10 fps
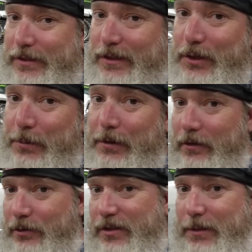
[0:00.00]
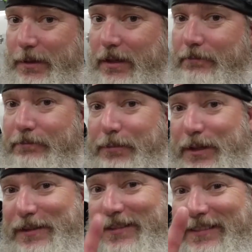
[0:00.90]
see you, but you'll see me.
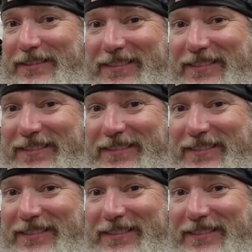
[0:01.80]
Peace.